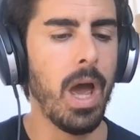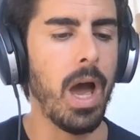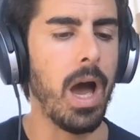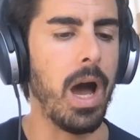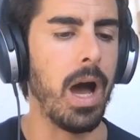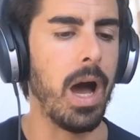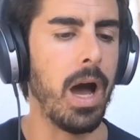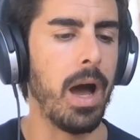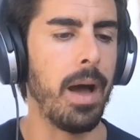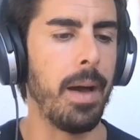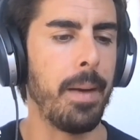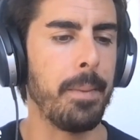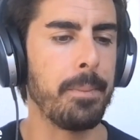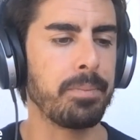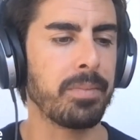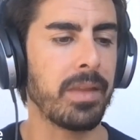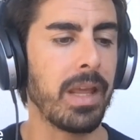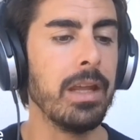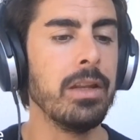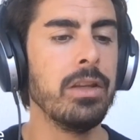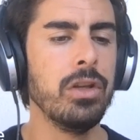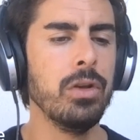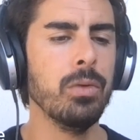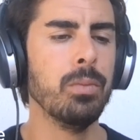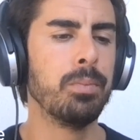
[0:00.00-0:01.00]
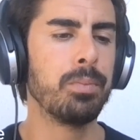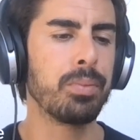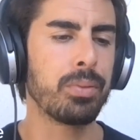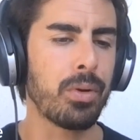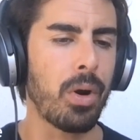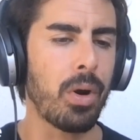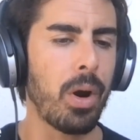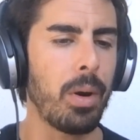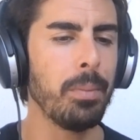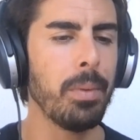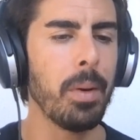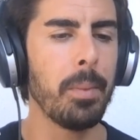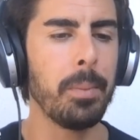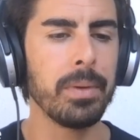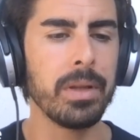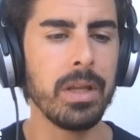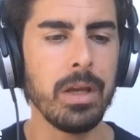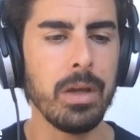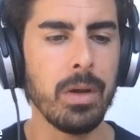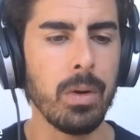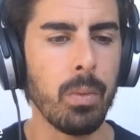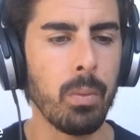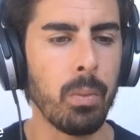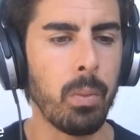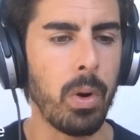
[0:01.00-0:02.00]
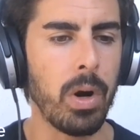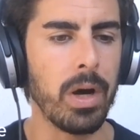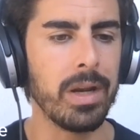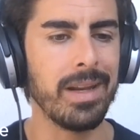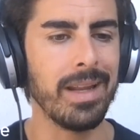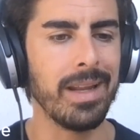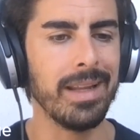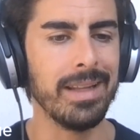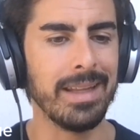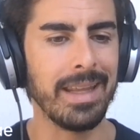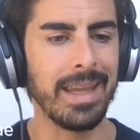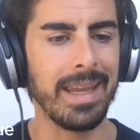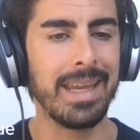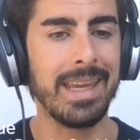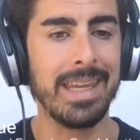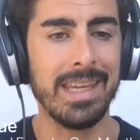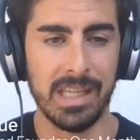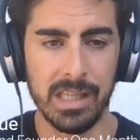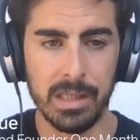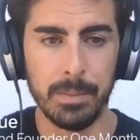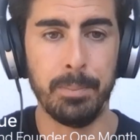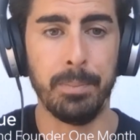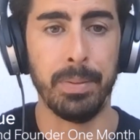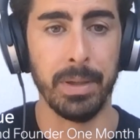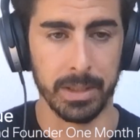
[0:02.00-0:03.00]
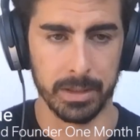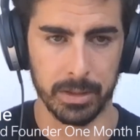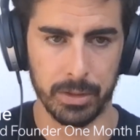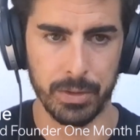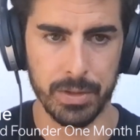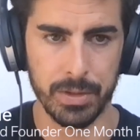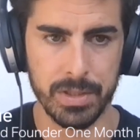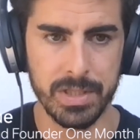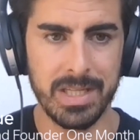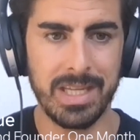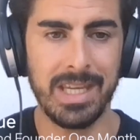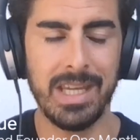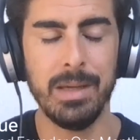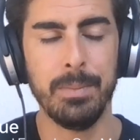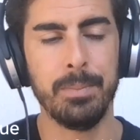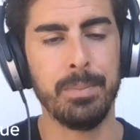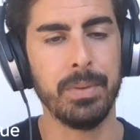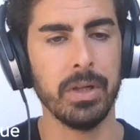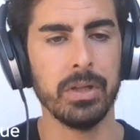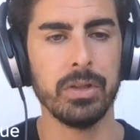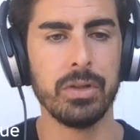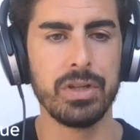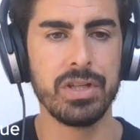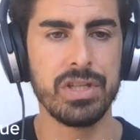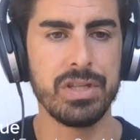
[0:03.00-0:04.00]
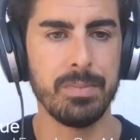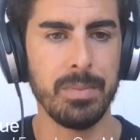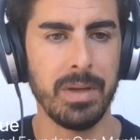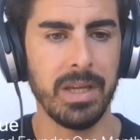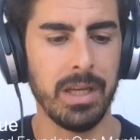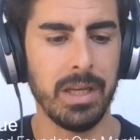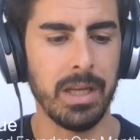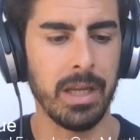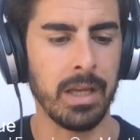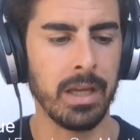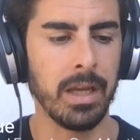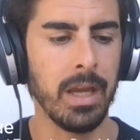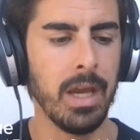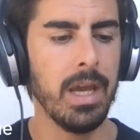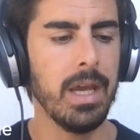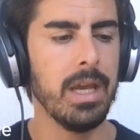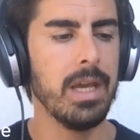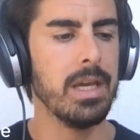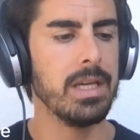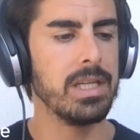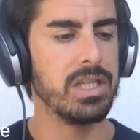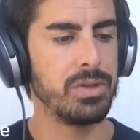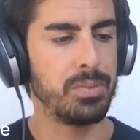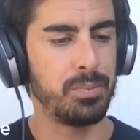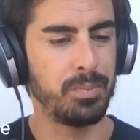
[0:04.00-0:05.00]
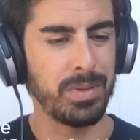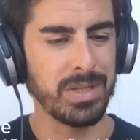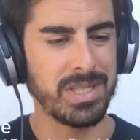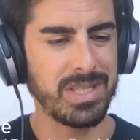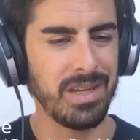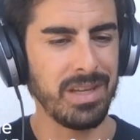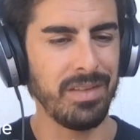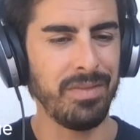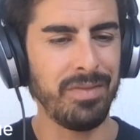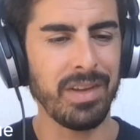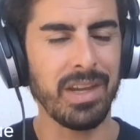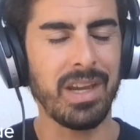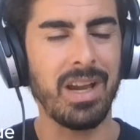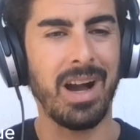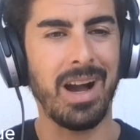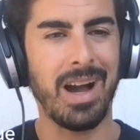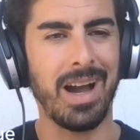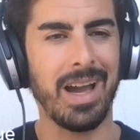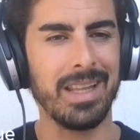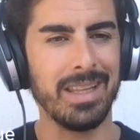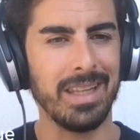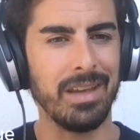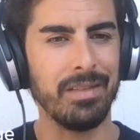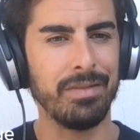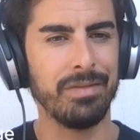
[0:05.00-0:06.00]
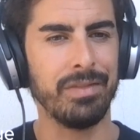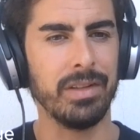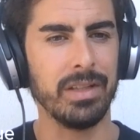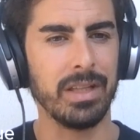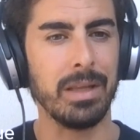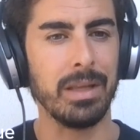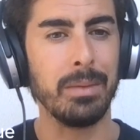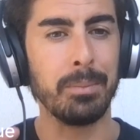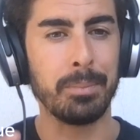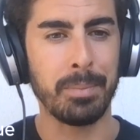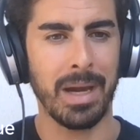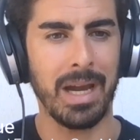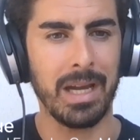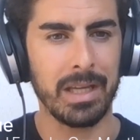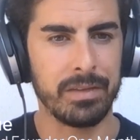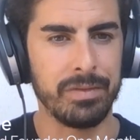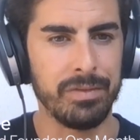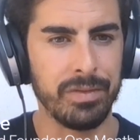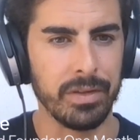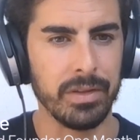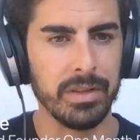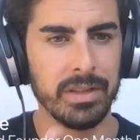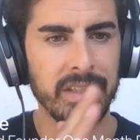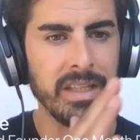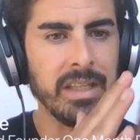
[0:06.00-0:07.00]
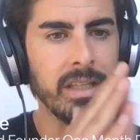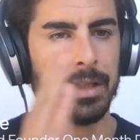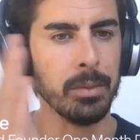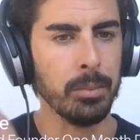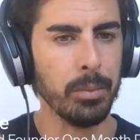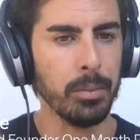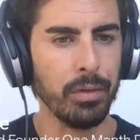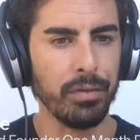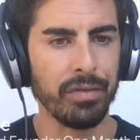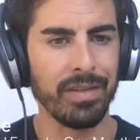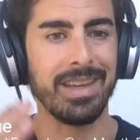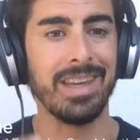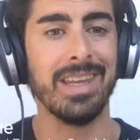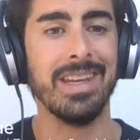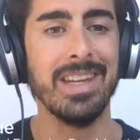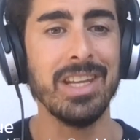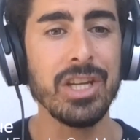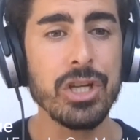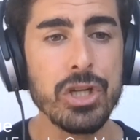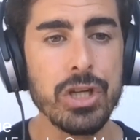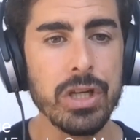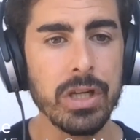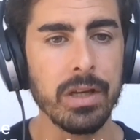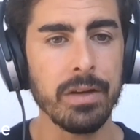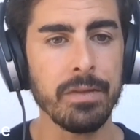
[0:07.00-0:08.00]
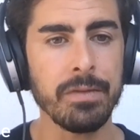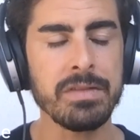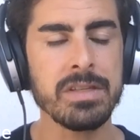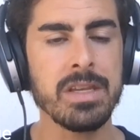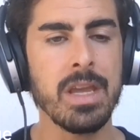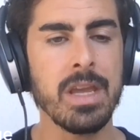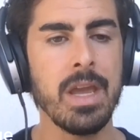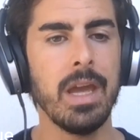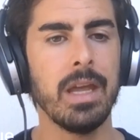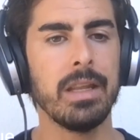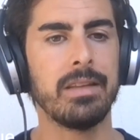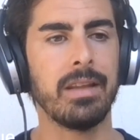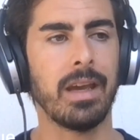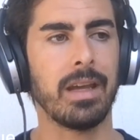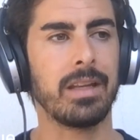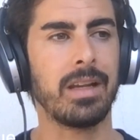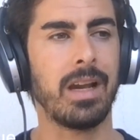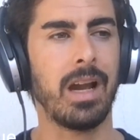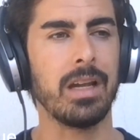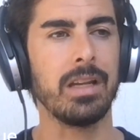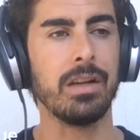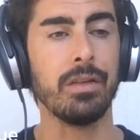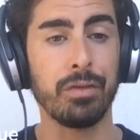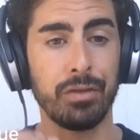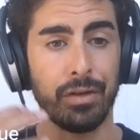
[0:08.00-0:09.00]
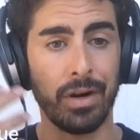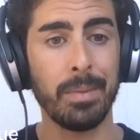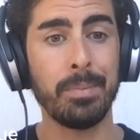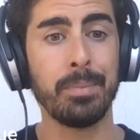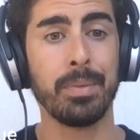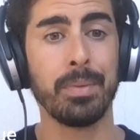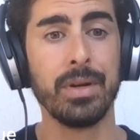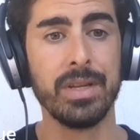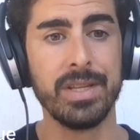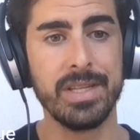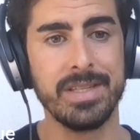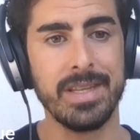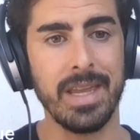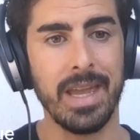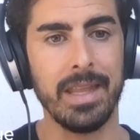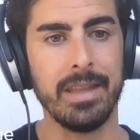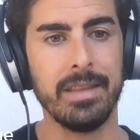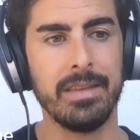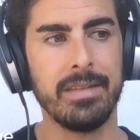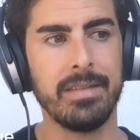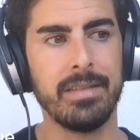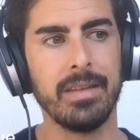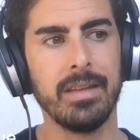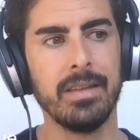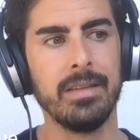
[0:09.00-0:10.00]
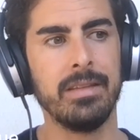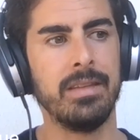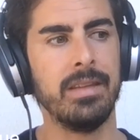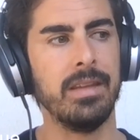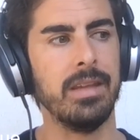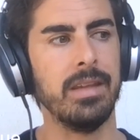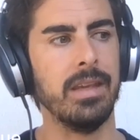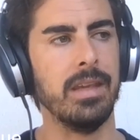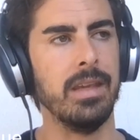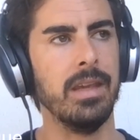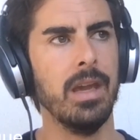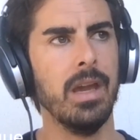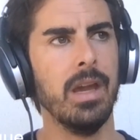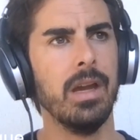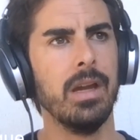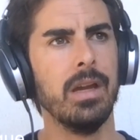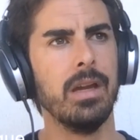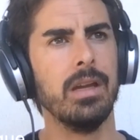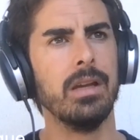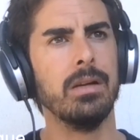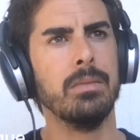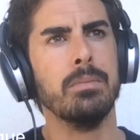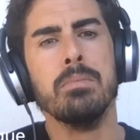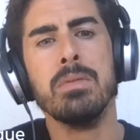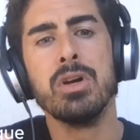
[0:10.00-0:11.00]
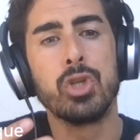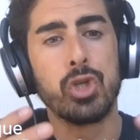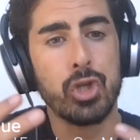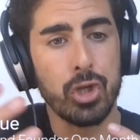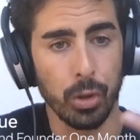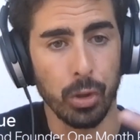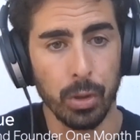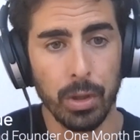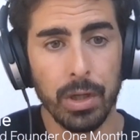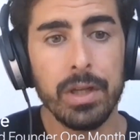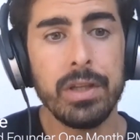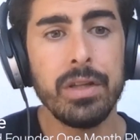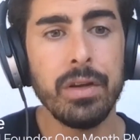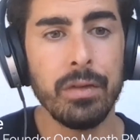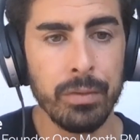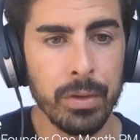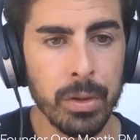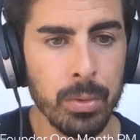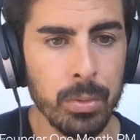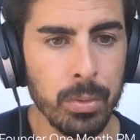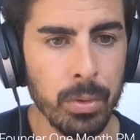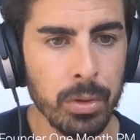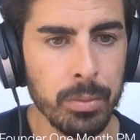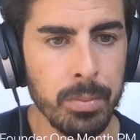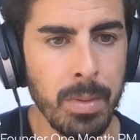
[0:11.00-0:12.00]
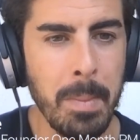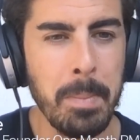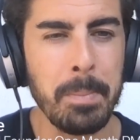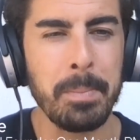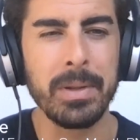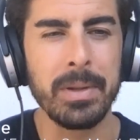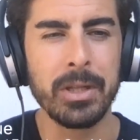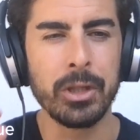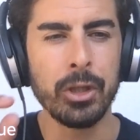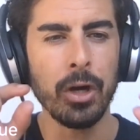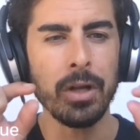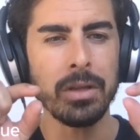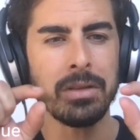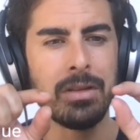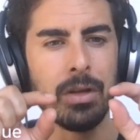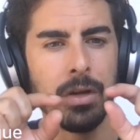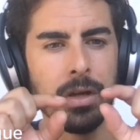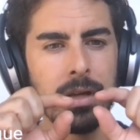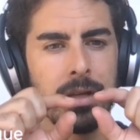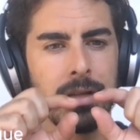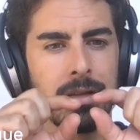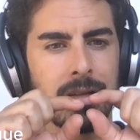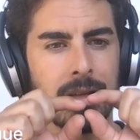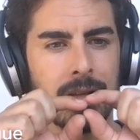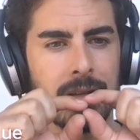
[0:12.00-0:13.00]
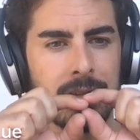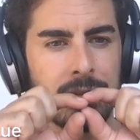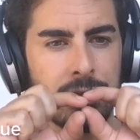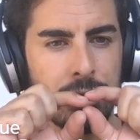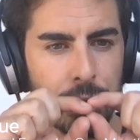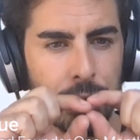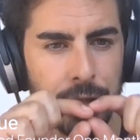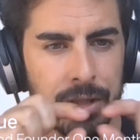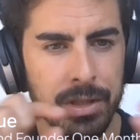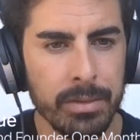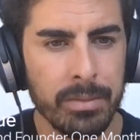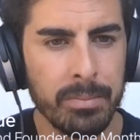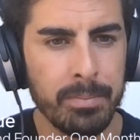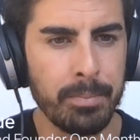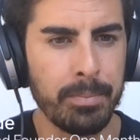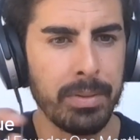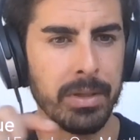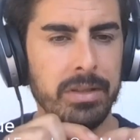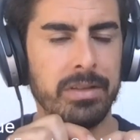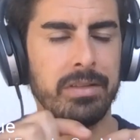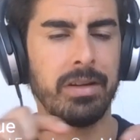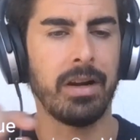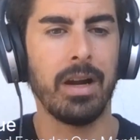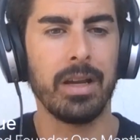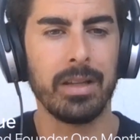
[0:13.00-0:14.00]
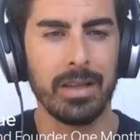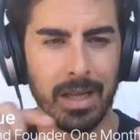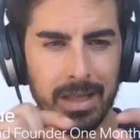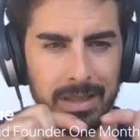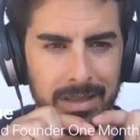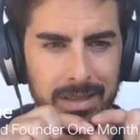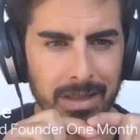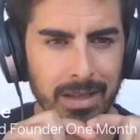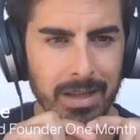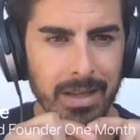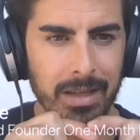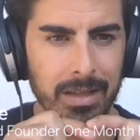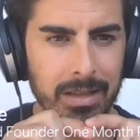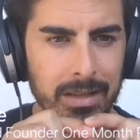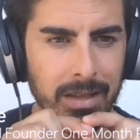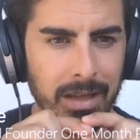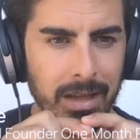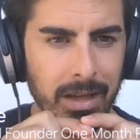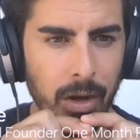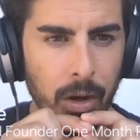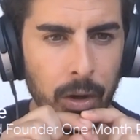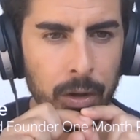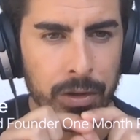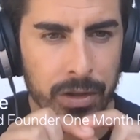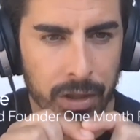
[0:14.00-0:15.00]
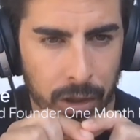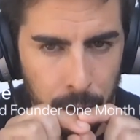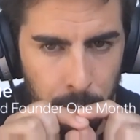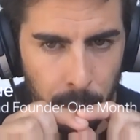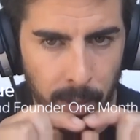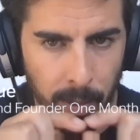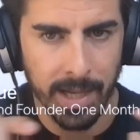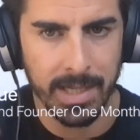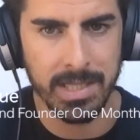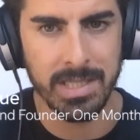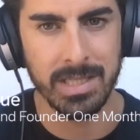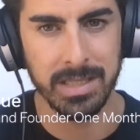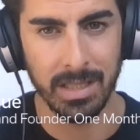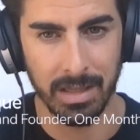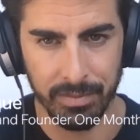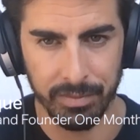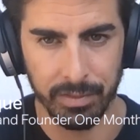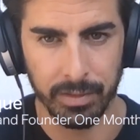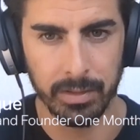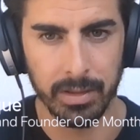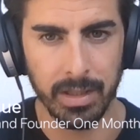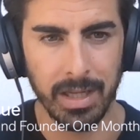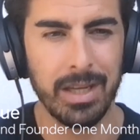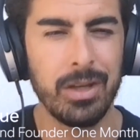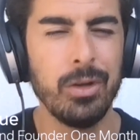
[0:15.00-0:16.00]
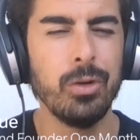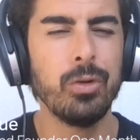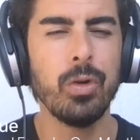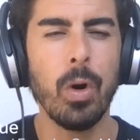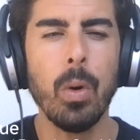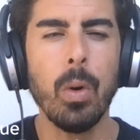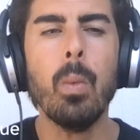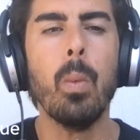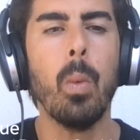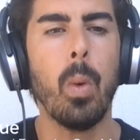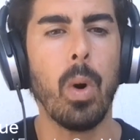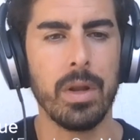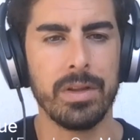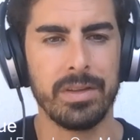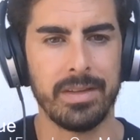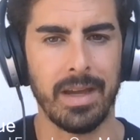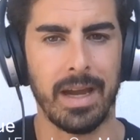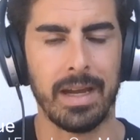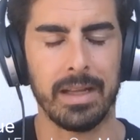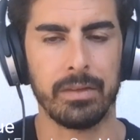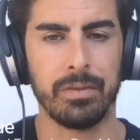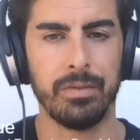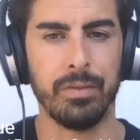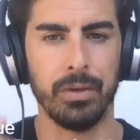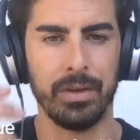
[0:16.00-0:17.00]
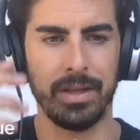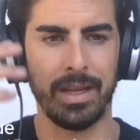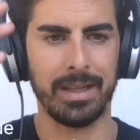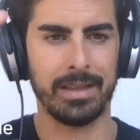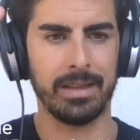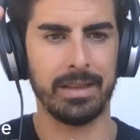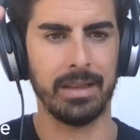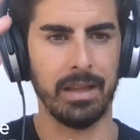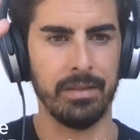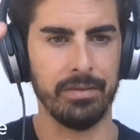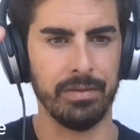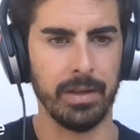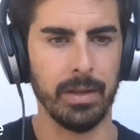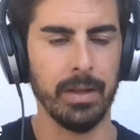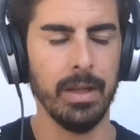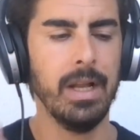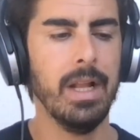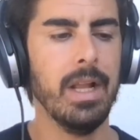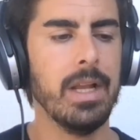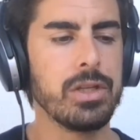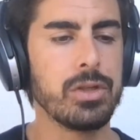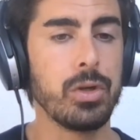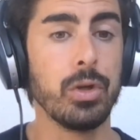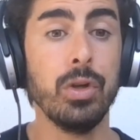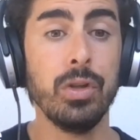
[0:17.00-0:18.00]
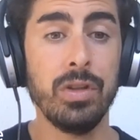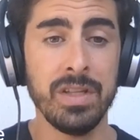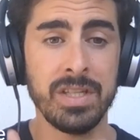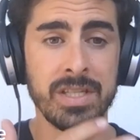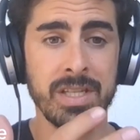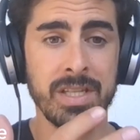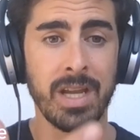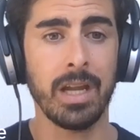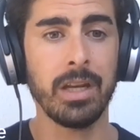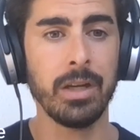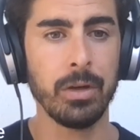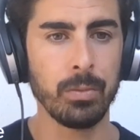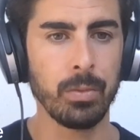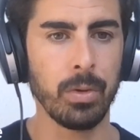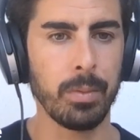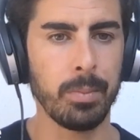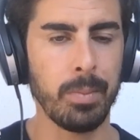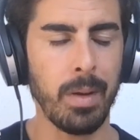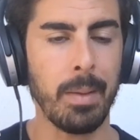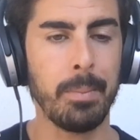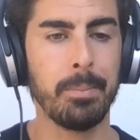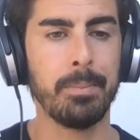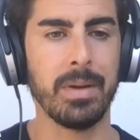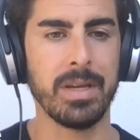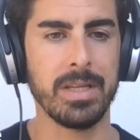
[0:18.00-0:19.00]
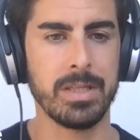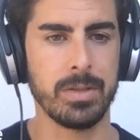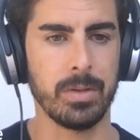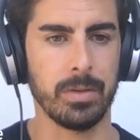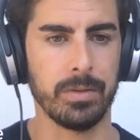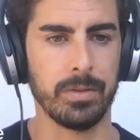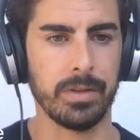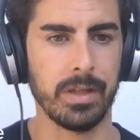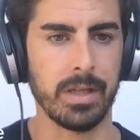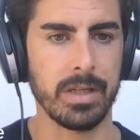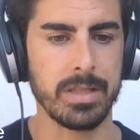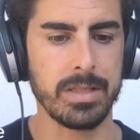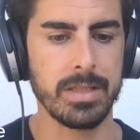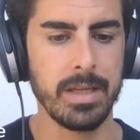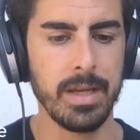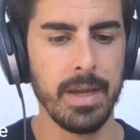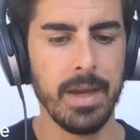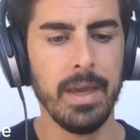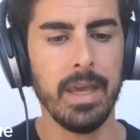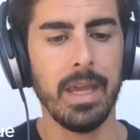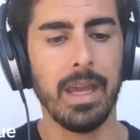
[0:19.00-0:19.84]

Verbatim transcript: Um, and you probably want to link key pillars. Key pillars meaning specific, high-level, impactful, needle-moving initiatives that kind of represent the majority of your roadmap, but not the, the turpentine, like the, the on the grass level. Like you don't want that for that level. So you design your roadmap based on this.